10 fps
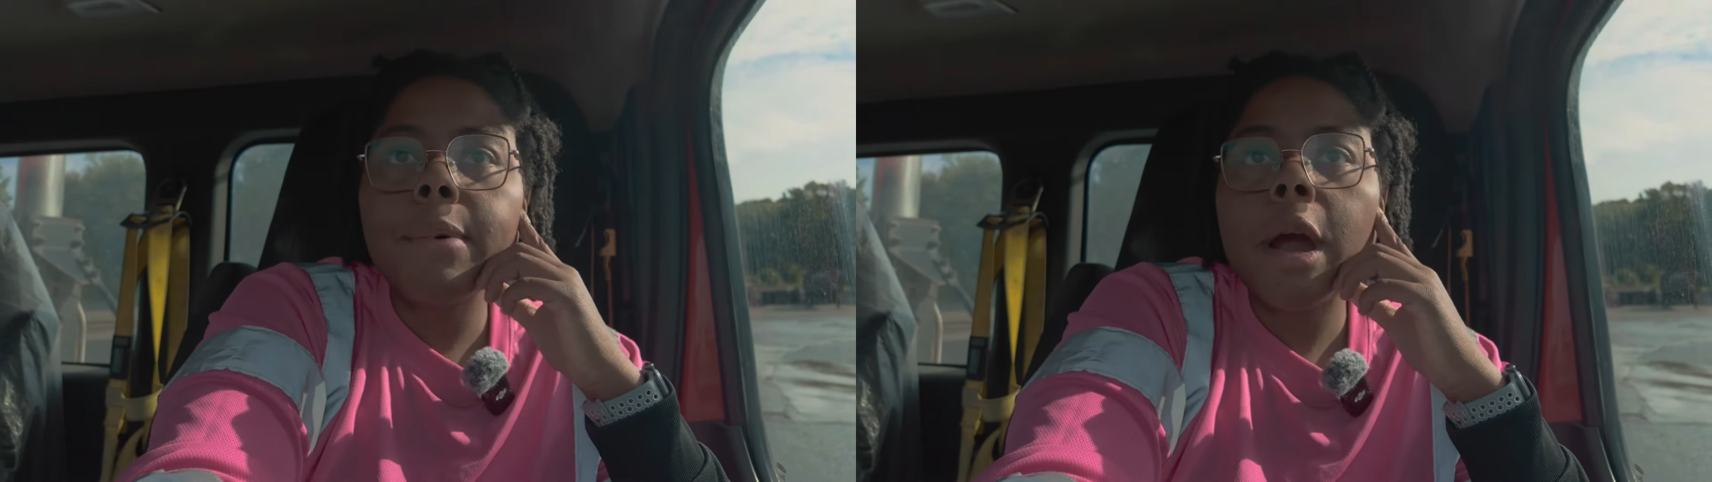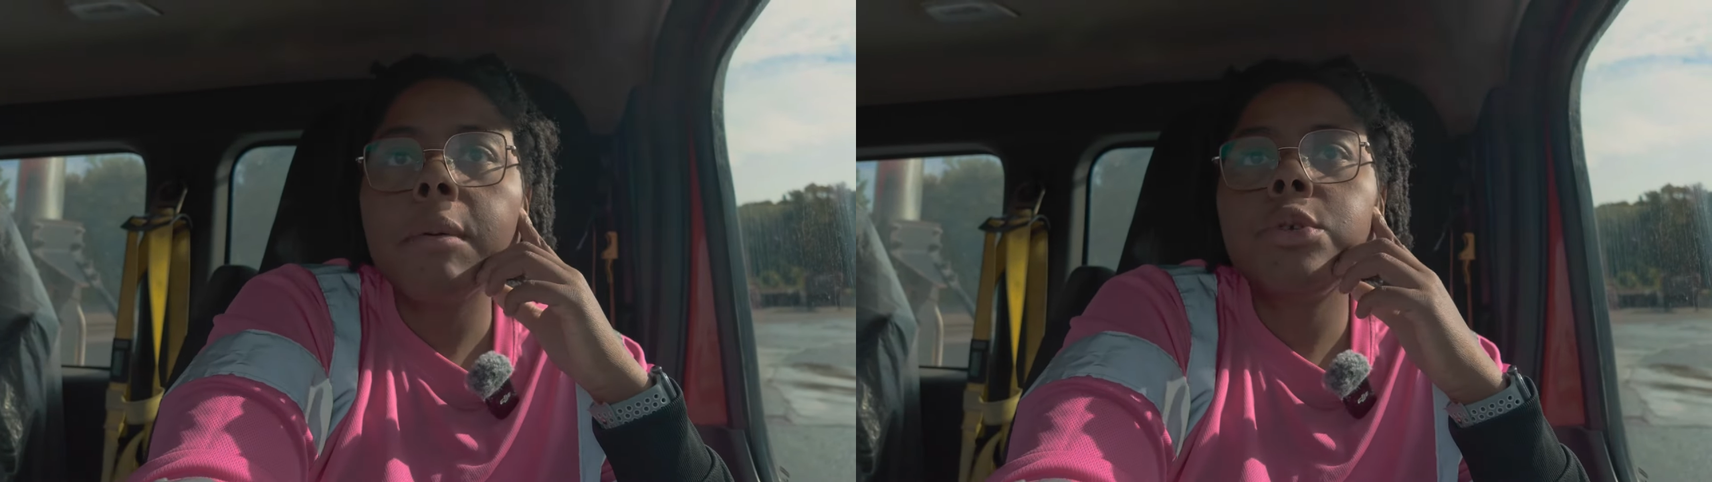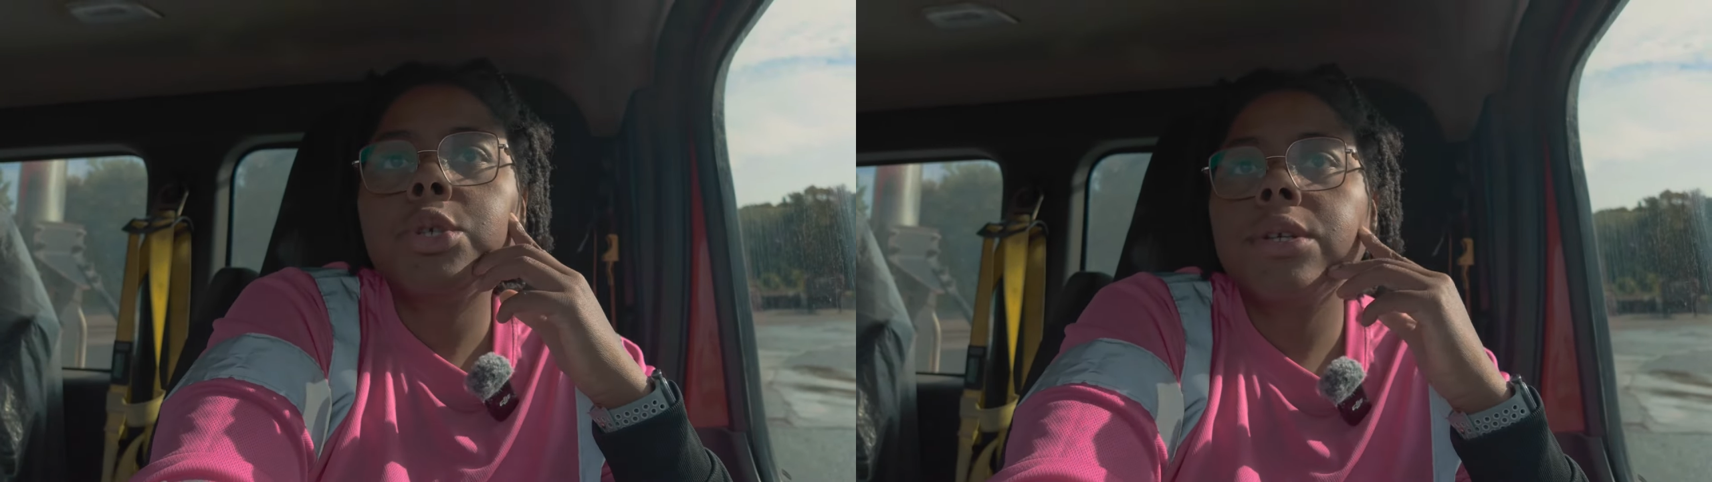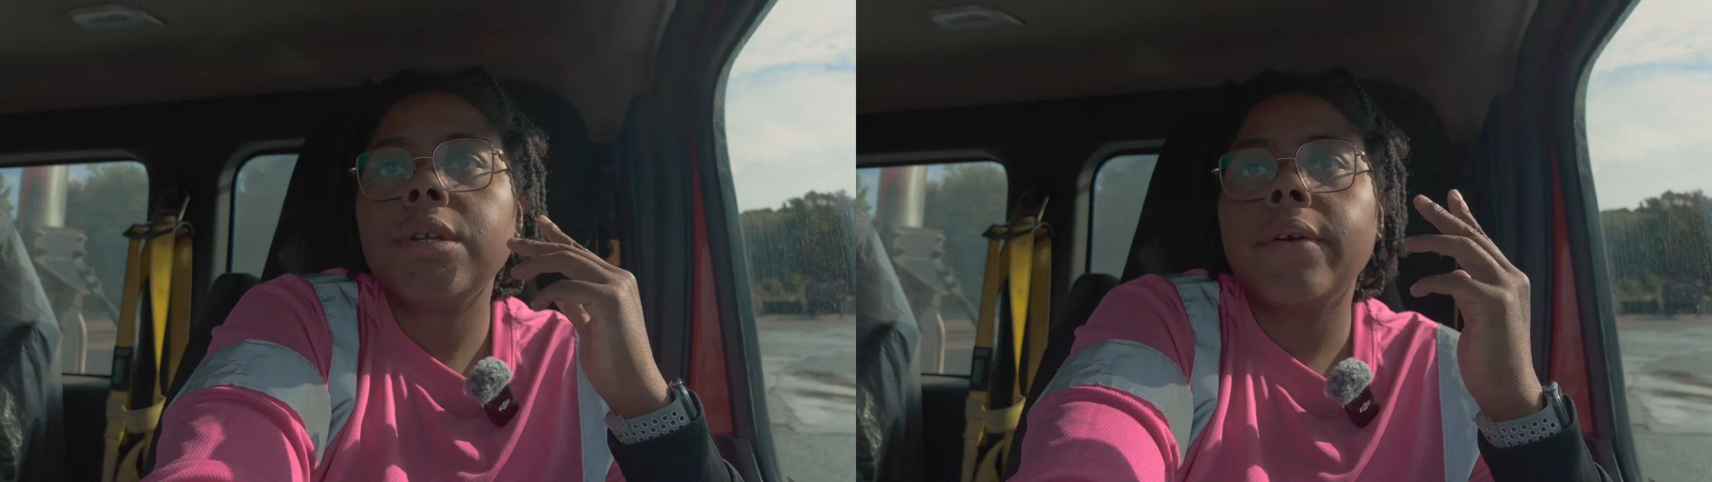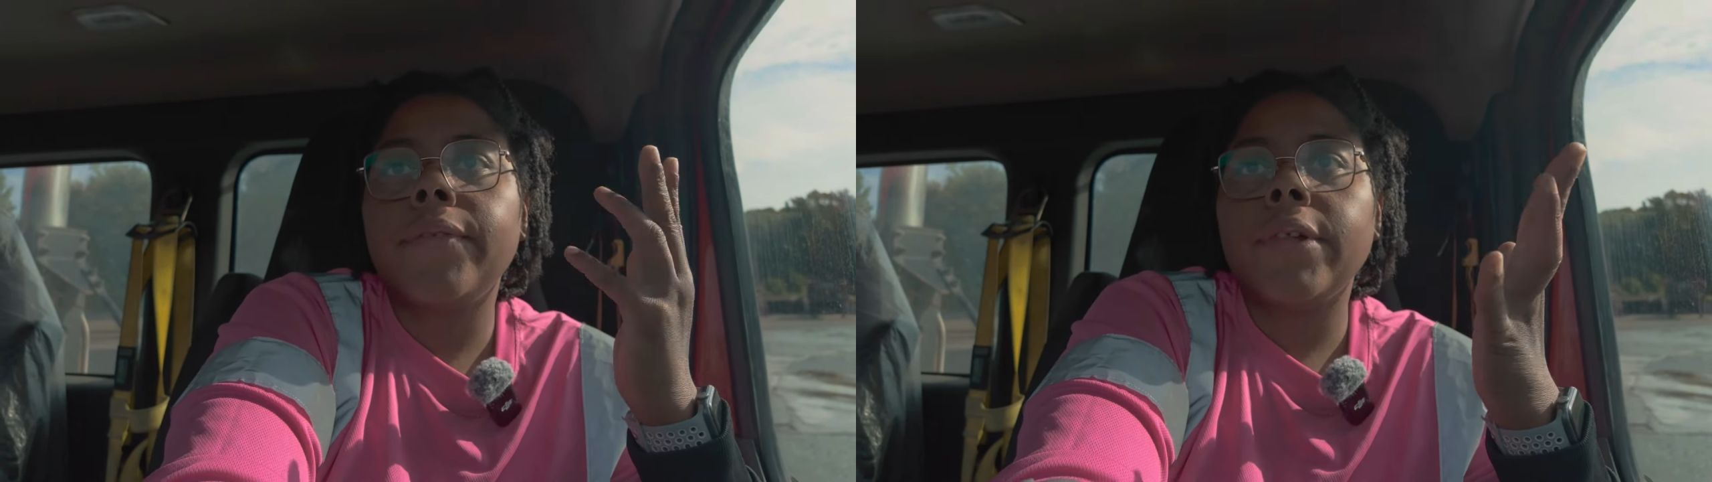probably
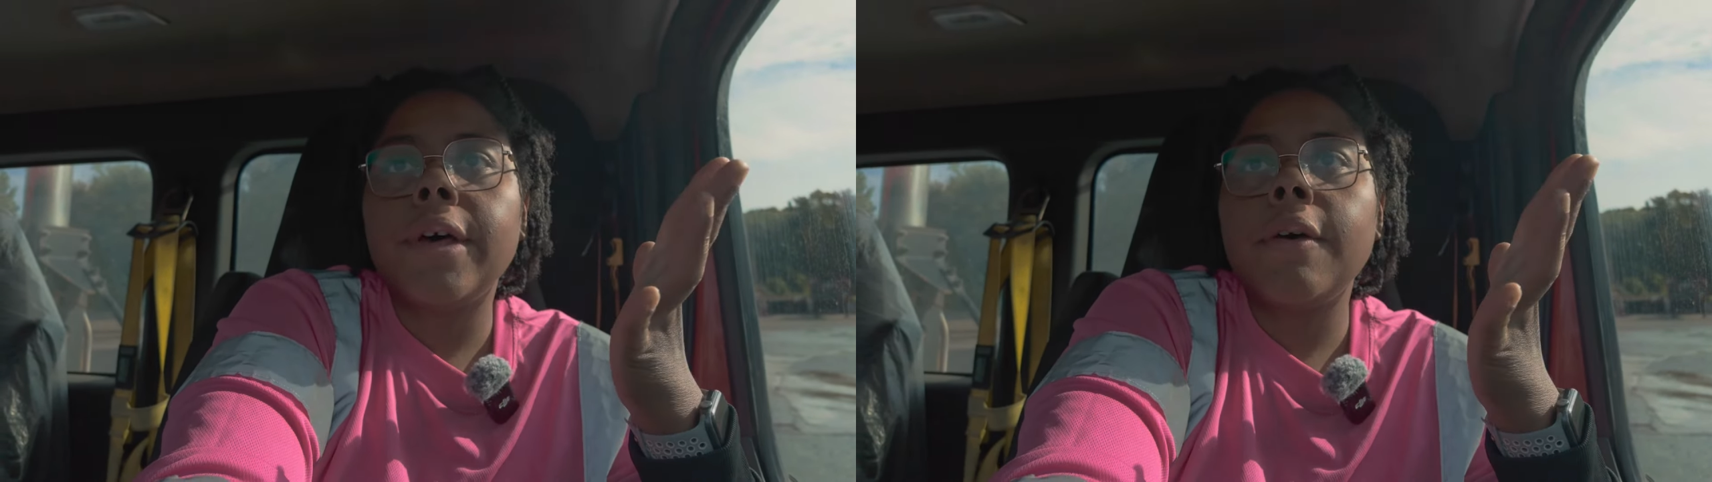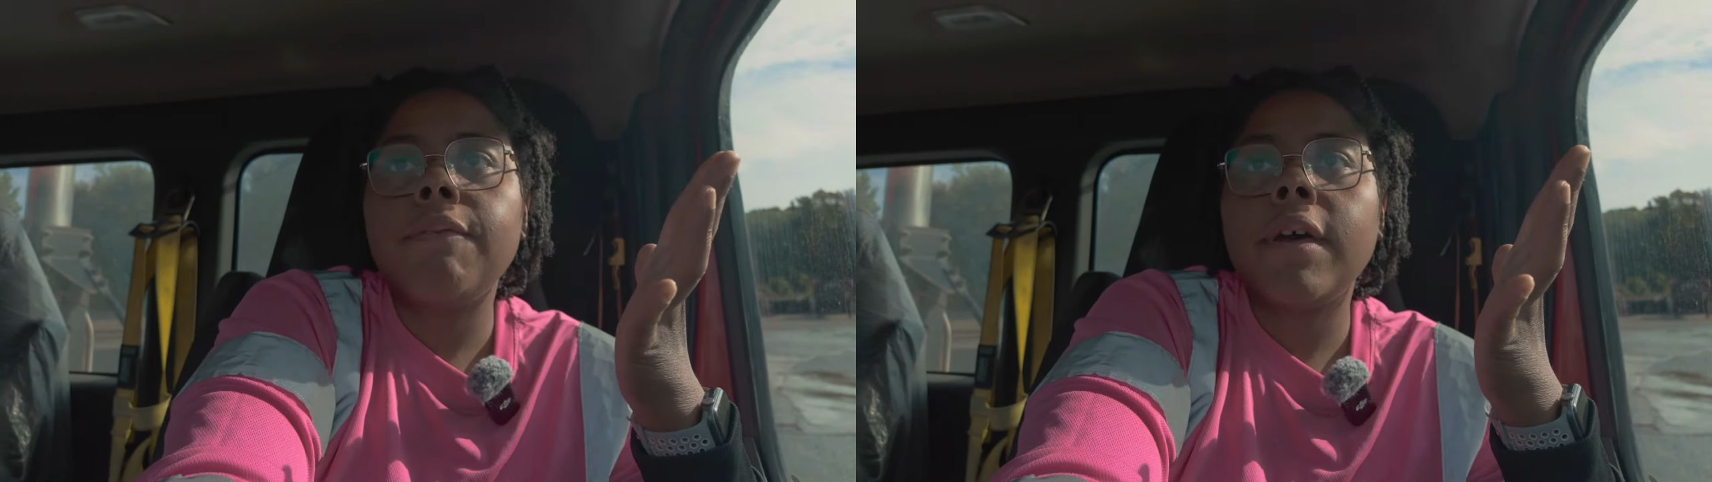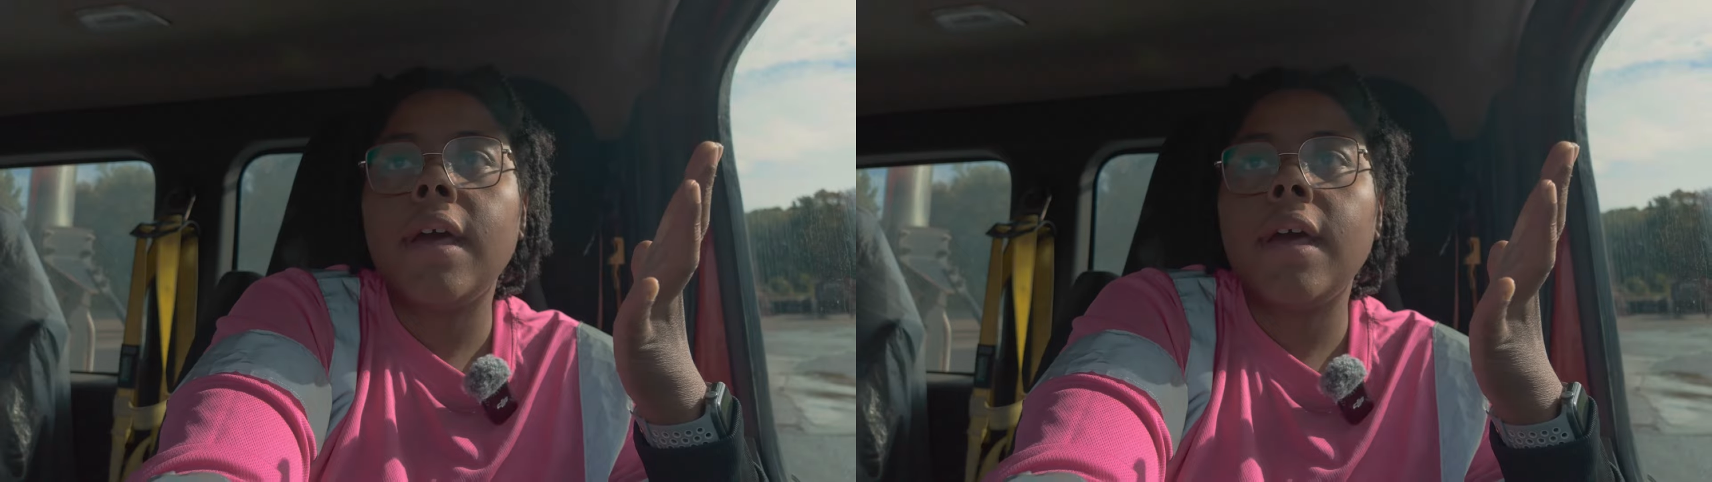should have left